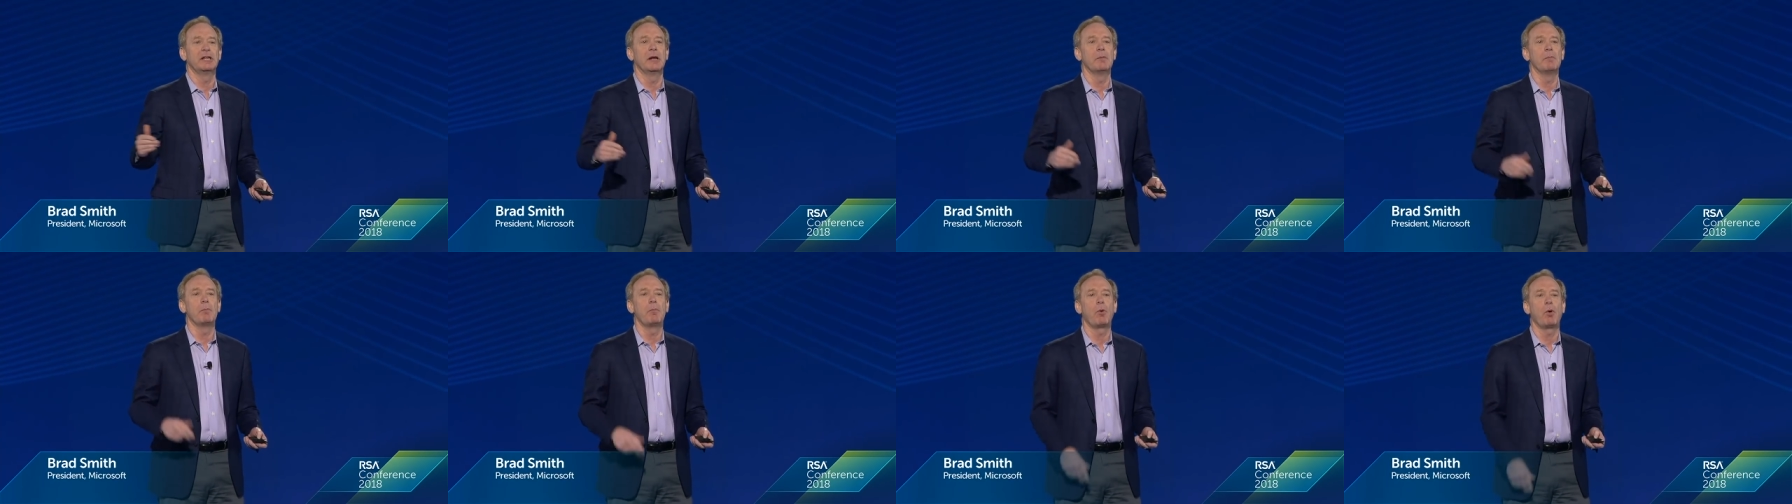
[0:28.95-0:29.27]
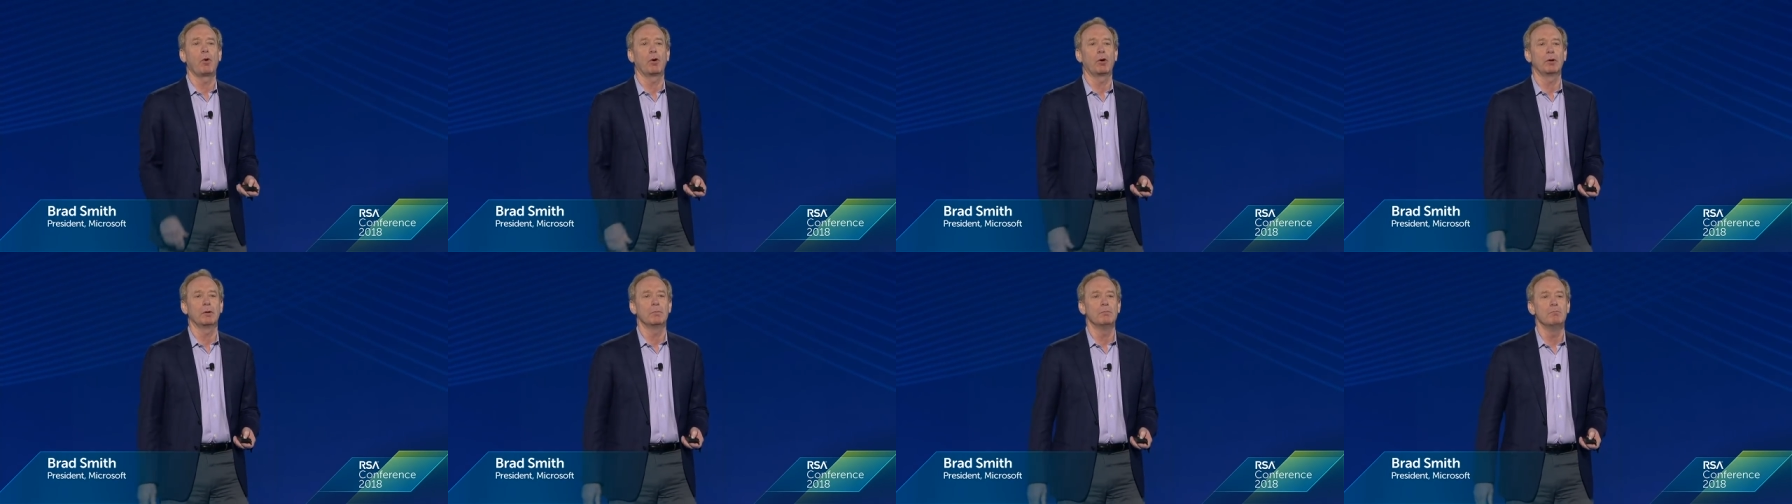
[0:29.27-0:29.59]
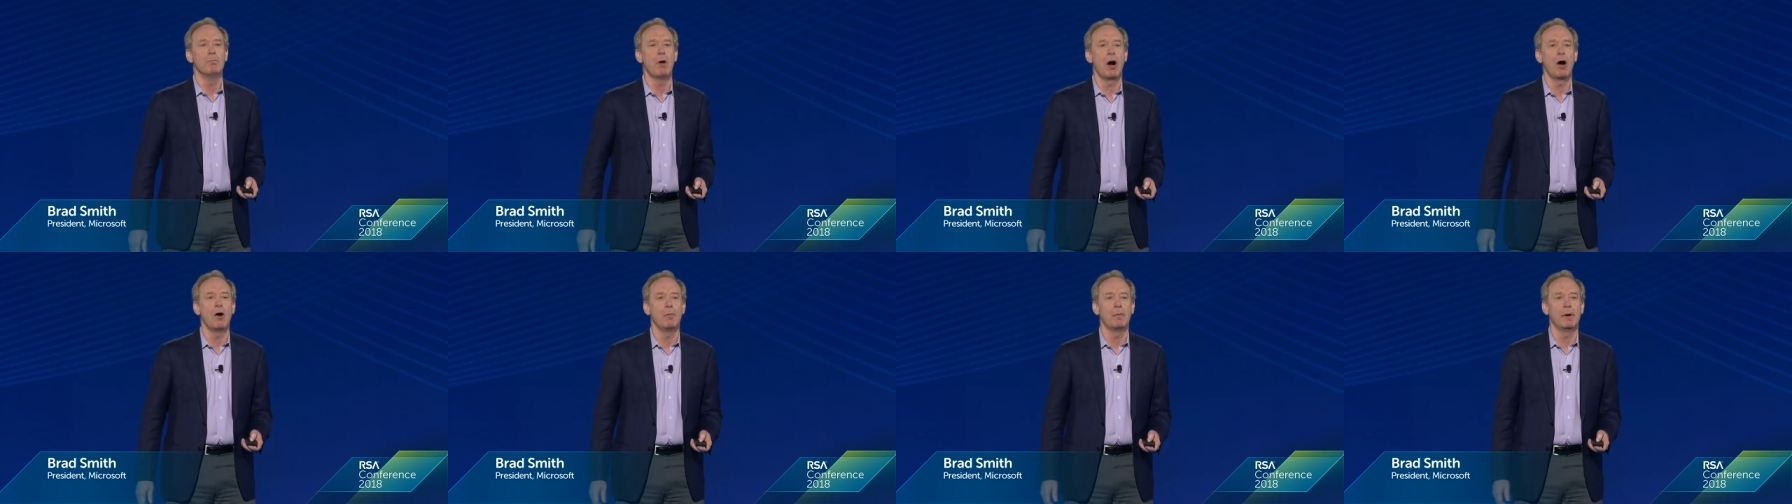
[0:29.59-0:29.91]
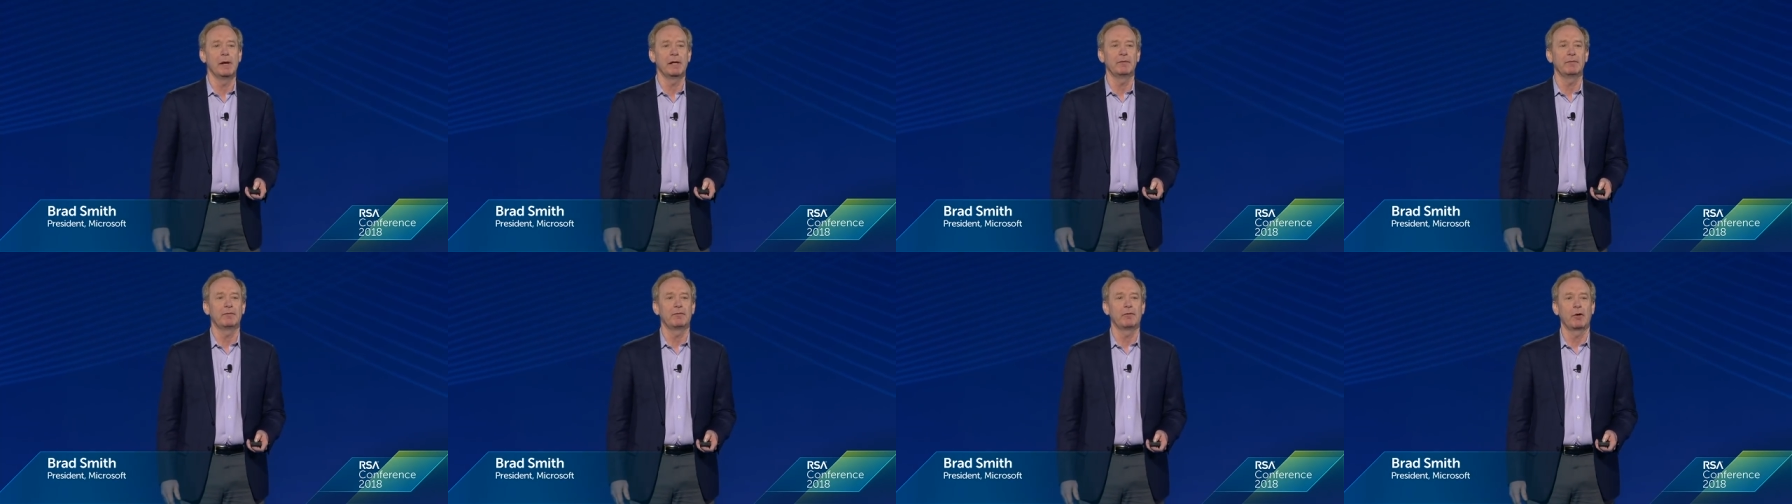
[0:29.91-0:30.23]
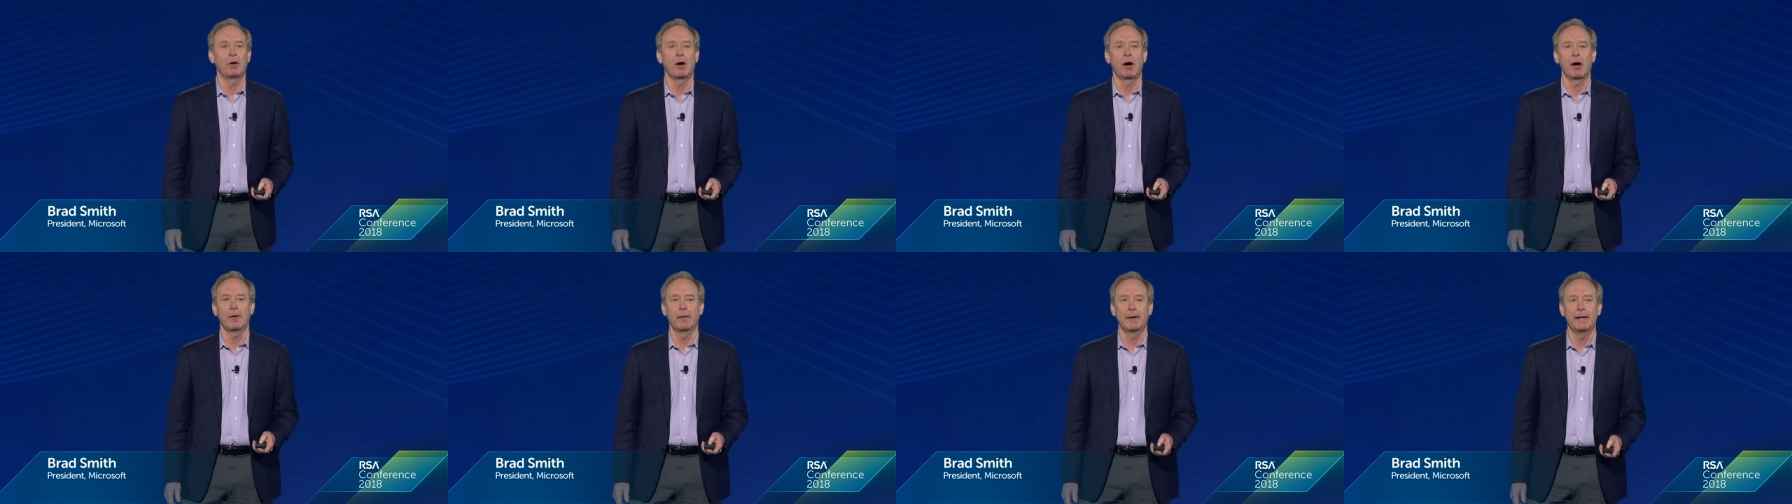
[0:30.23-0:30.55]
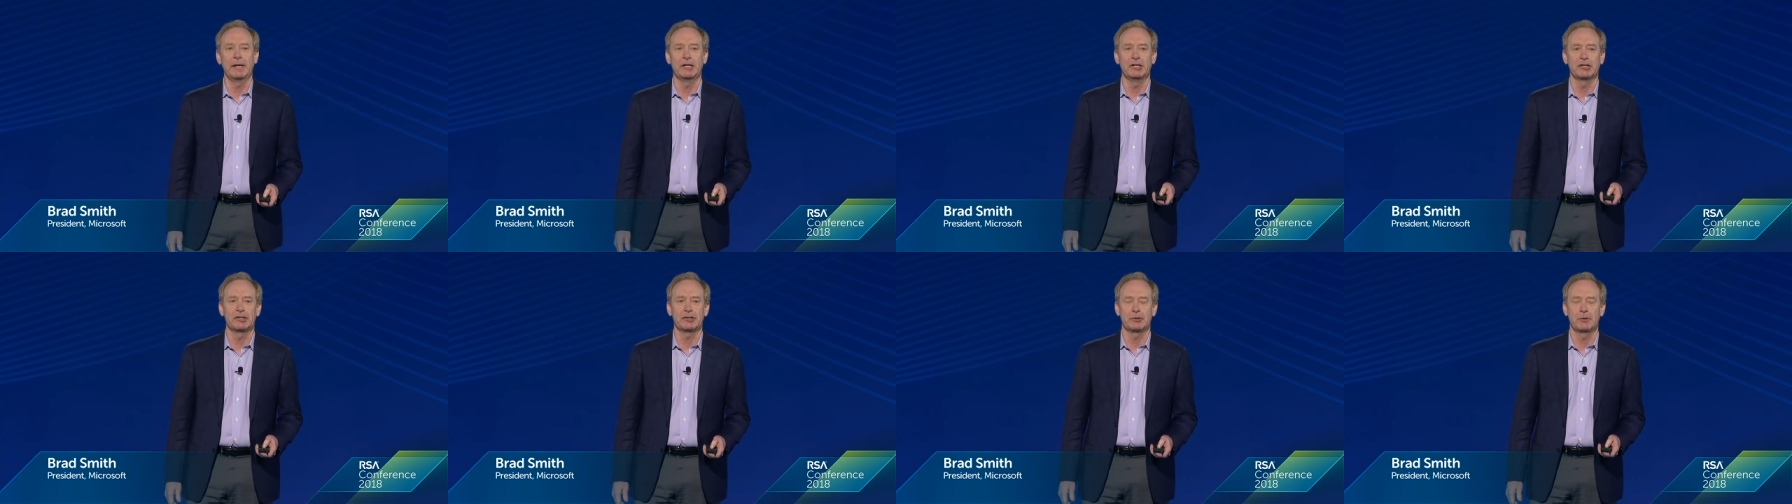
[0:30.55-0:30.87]
important moment for our
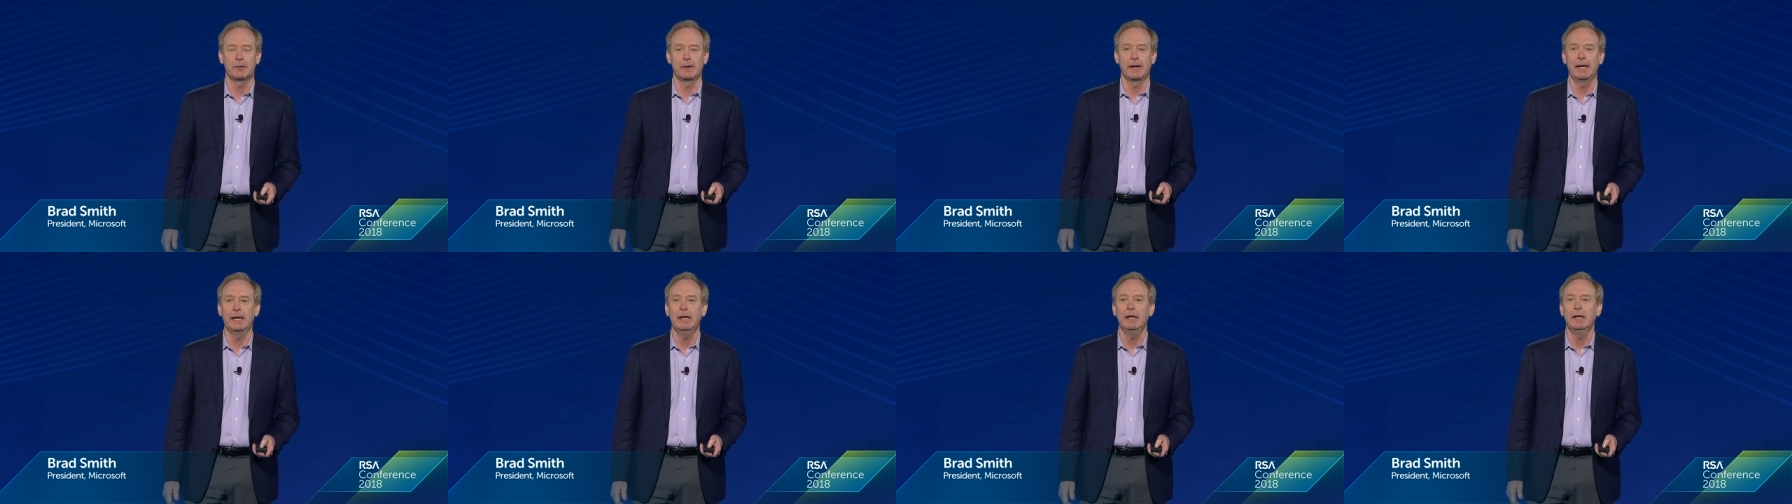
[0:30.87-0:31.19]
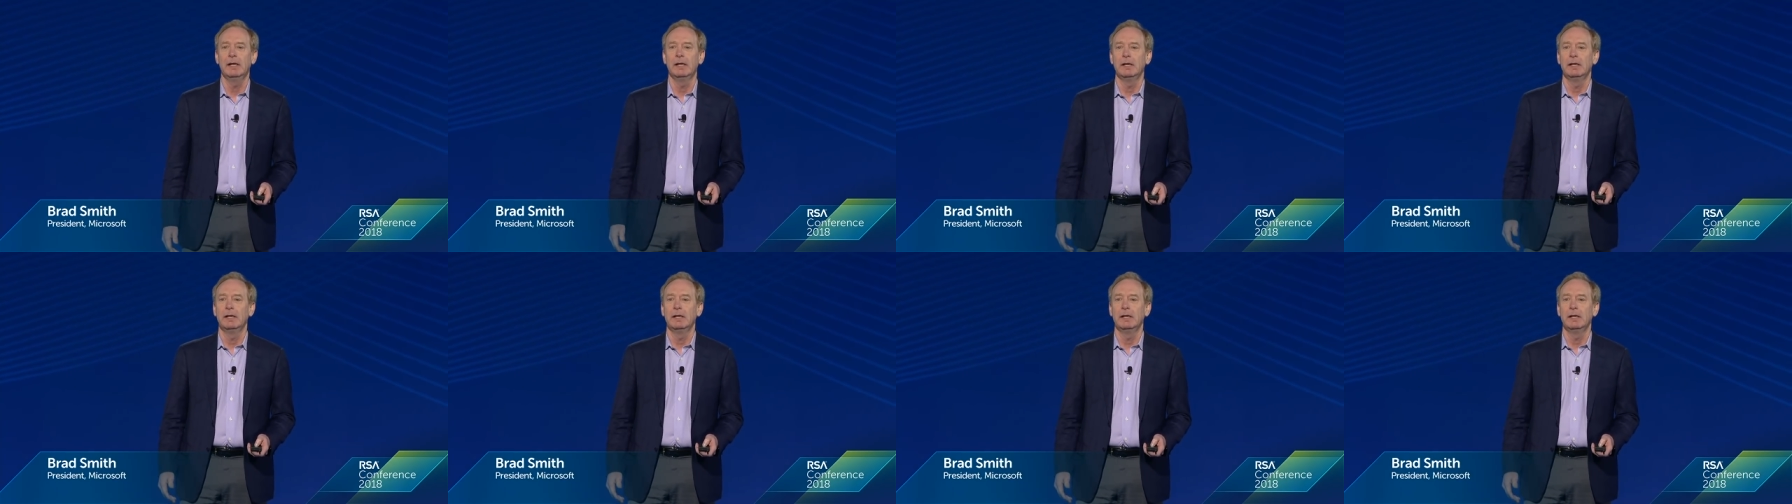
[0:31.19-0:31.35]
industry.